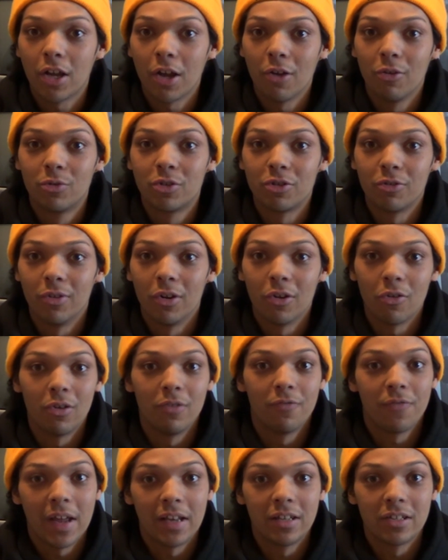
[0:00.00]
I go to a lot
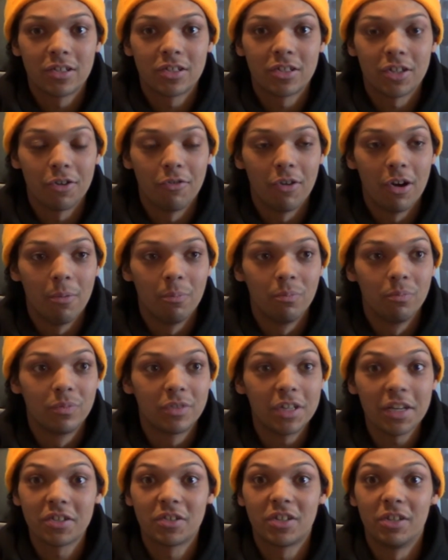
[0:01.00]
of events to
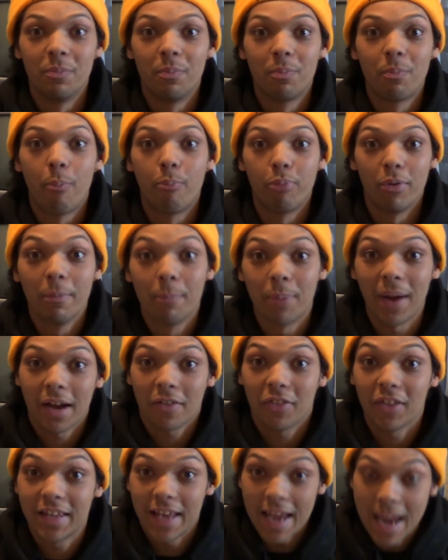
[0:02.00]
just to bring
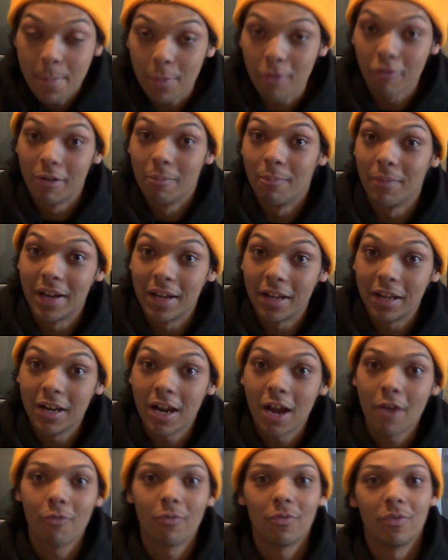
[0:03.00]
back the gamer in me.
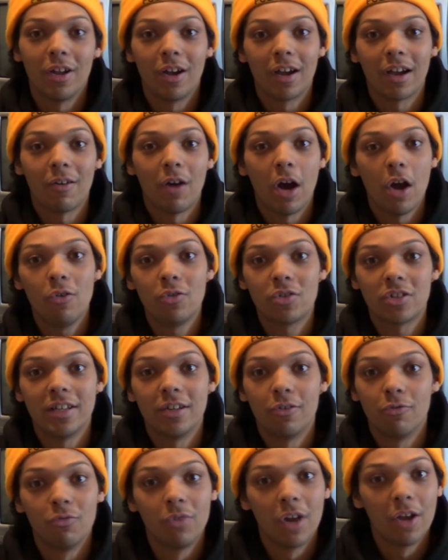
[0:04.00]
Like I host a
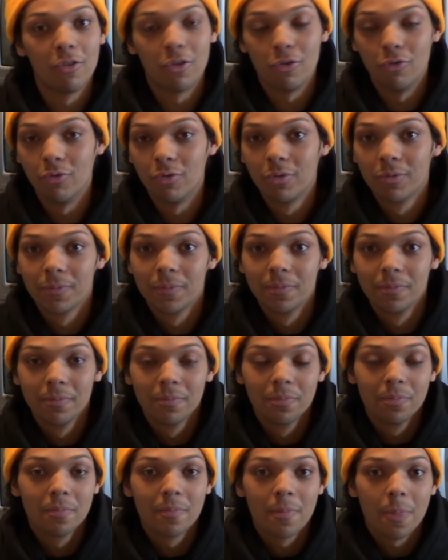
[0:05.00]
little local
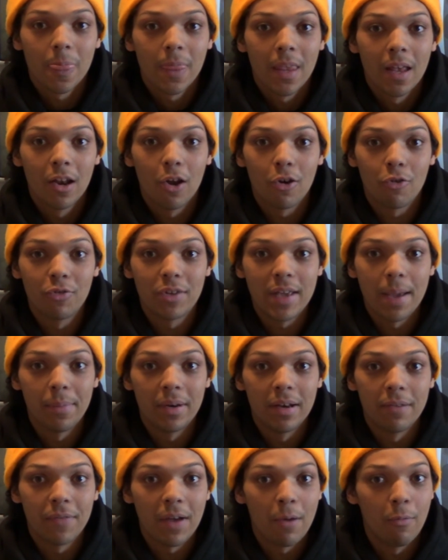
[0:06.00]

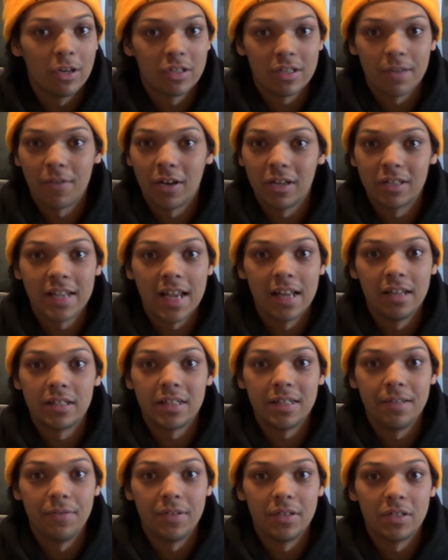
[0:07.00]
gaming event. We just have like 10
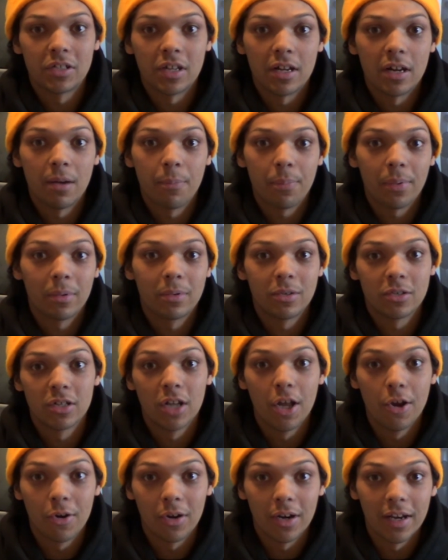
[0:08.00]
TVs set up just
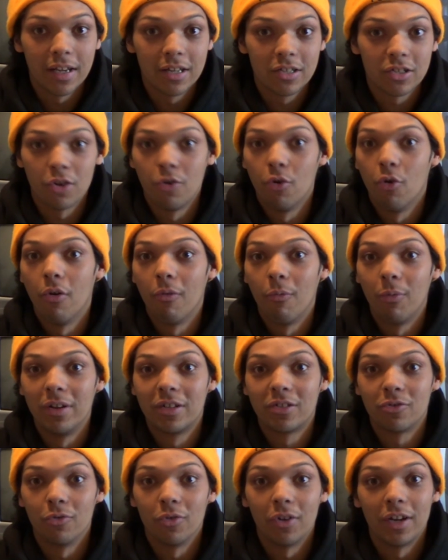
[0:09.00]
locally, so
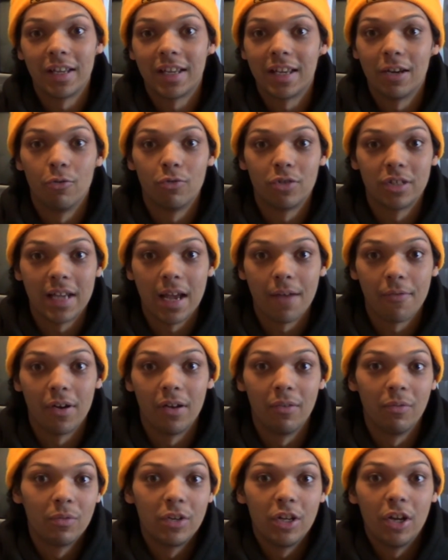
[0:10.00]
we sort of like get all together,
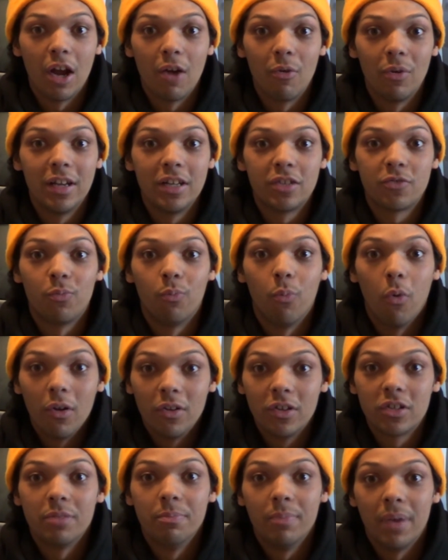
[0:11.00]
and at least
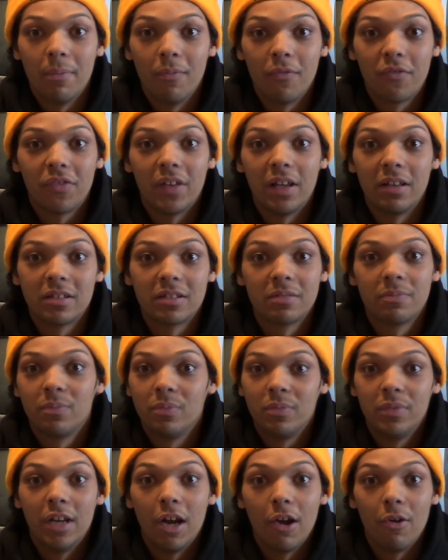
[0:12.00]
once a month
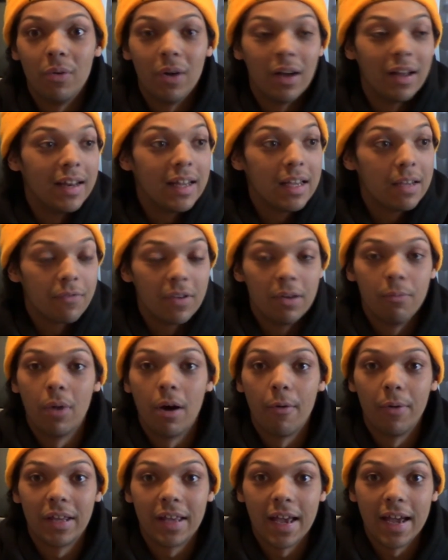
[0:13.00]
there's an evening
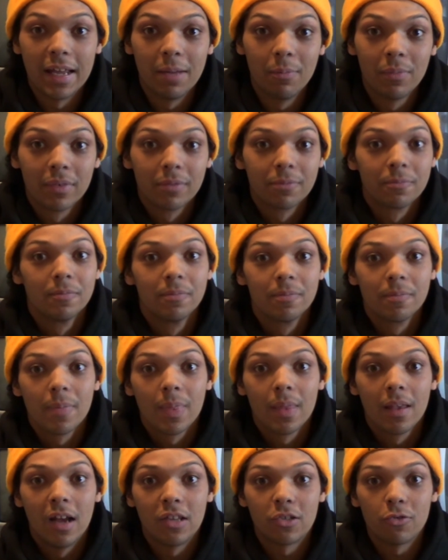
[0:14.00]
where we game.
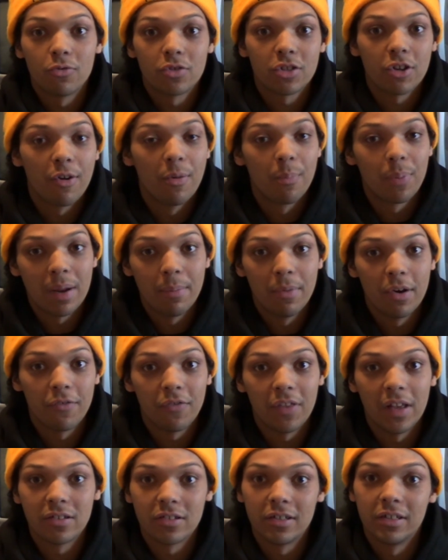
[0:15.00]
There's also in
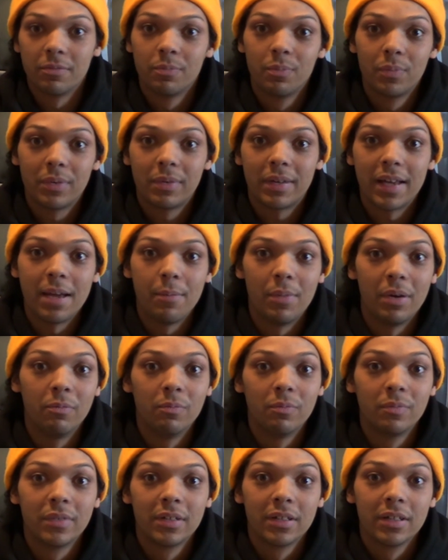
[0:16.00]
Plymouth there's a
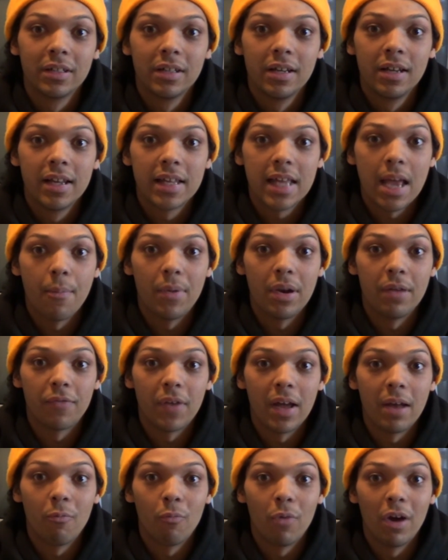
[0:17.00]
gaming
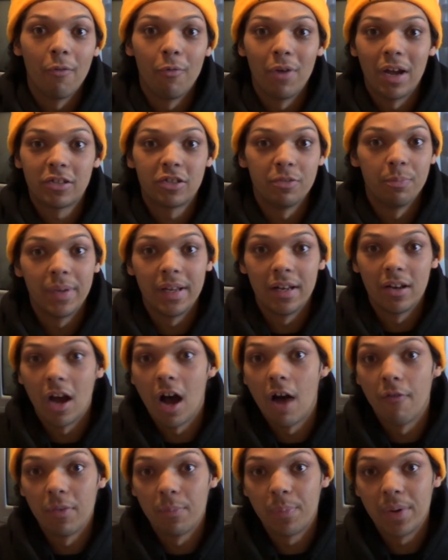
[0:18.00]
event where we actually meet
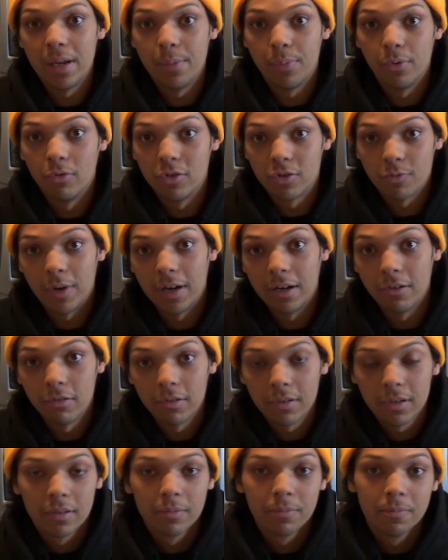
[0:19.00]
like other people as well.